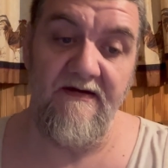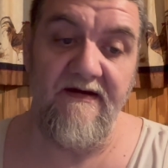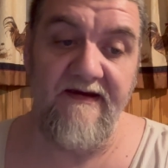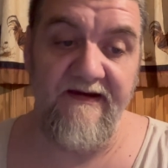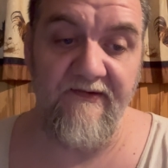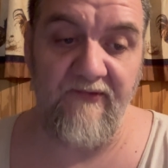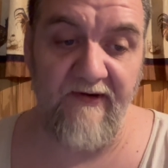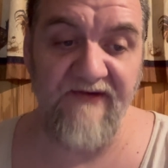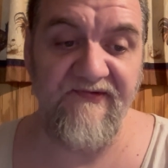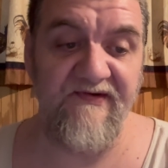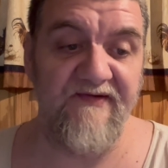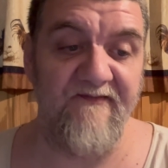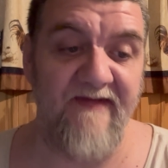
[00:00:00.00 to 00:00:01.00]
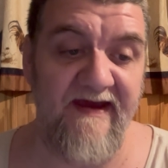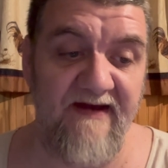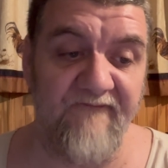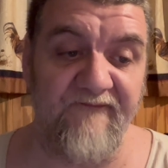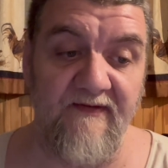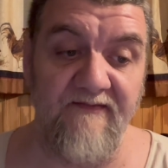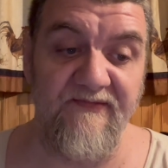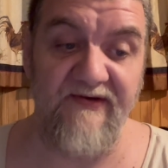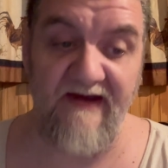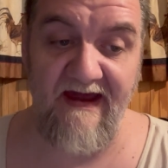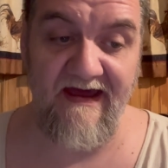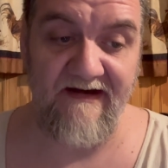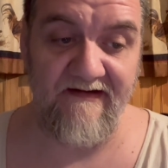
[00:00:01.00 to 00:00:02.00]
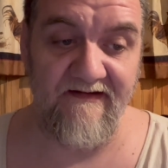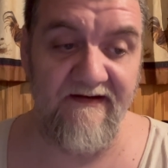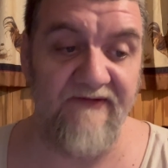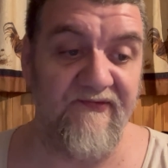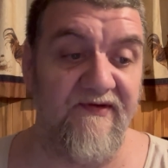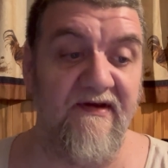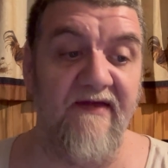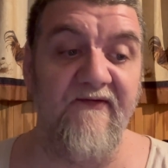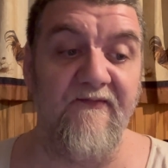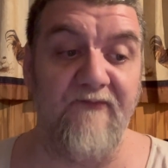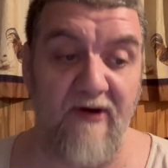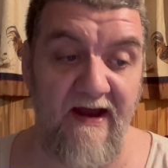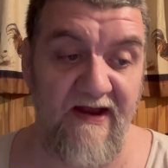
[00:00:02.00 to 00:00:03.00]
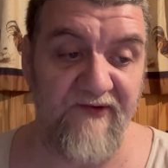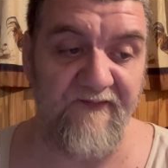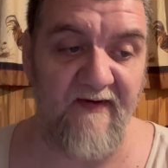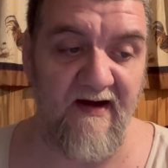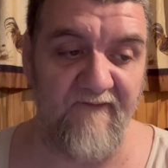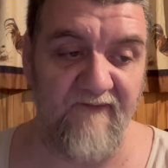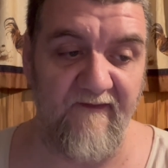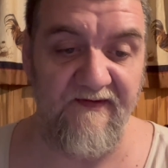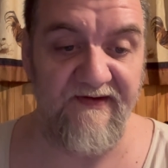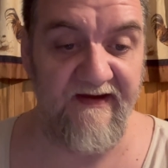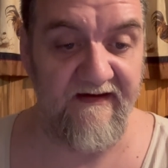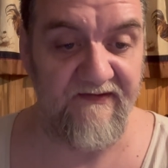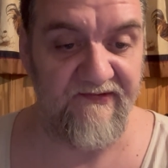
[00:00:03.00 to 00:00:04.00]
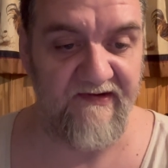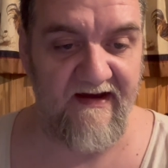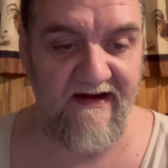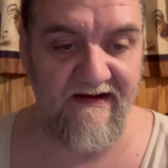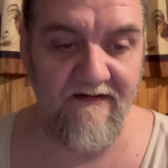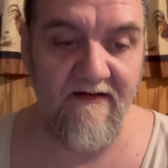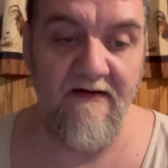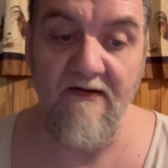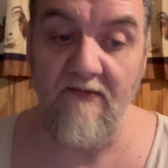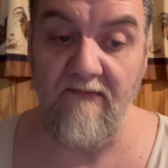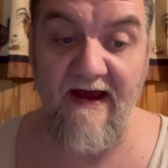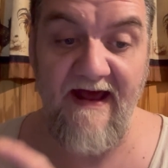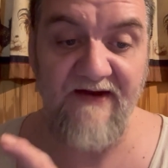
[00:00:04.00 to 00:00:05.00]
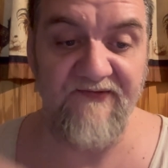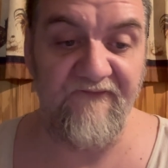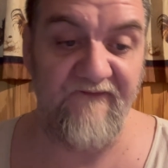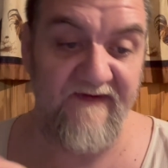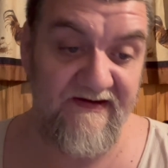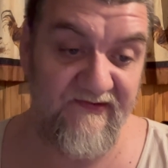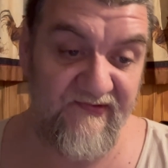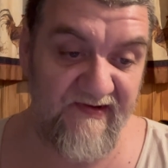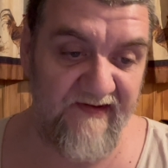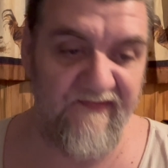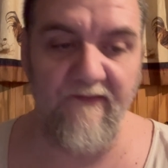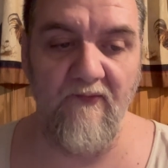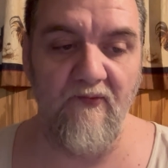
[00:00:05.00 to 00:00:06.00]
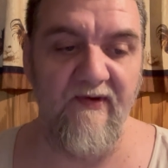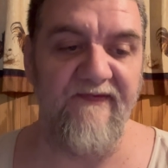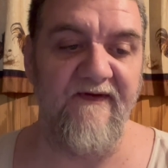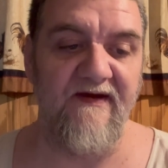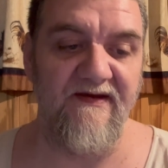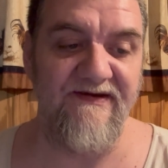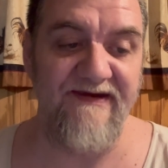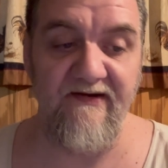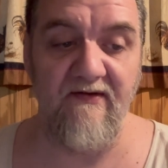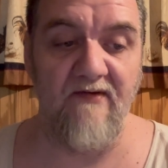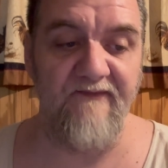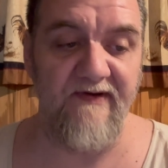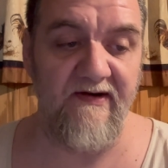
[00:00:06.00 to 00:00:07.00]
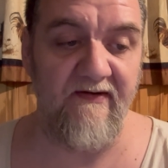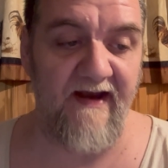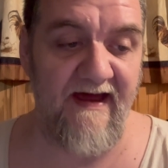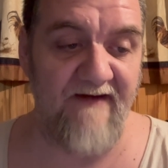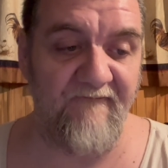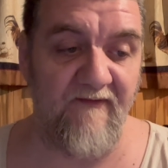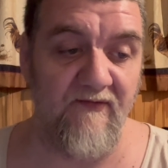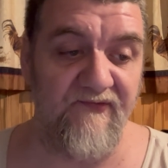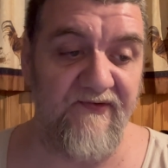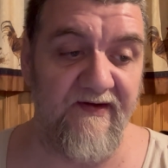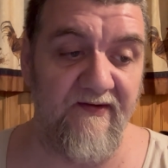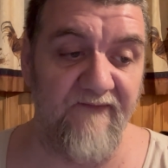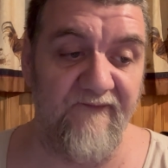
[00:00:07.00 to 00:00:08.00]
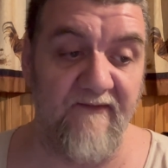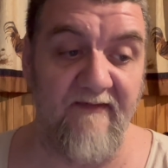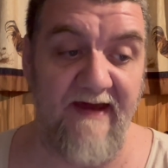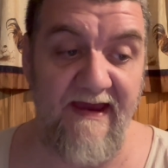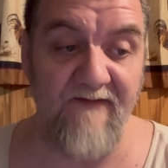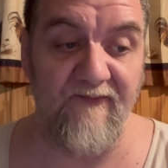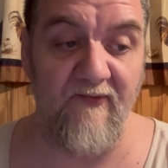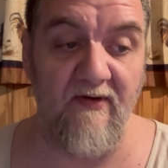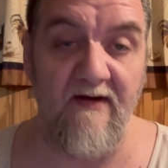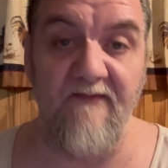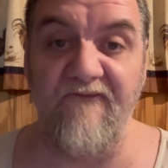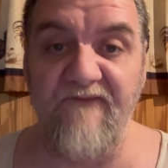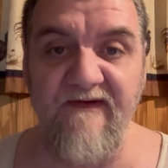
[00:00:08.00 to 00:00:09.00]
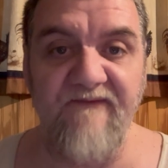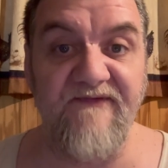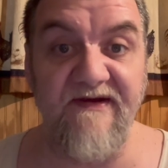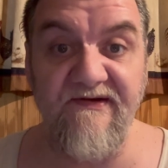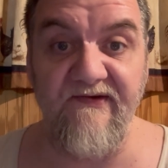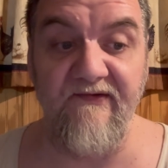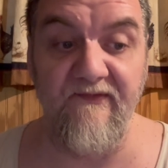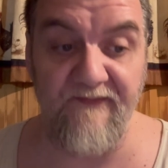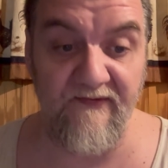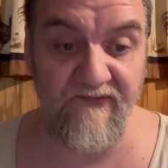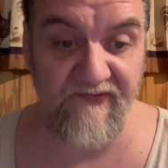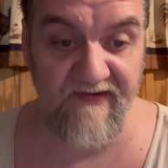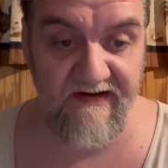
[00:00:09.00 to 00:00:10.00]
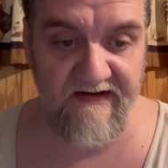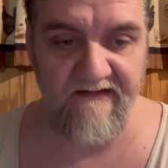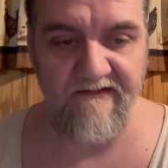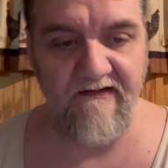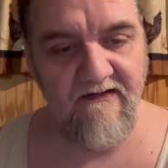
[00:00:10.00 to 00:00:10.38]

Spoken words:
Increasing demand from China is another bright spot for the tech giant, writes Feinseth, with a year-over-year iPhone sales from April up 52%.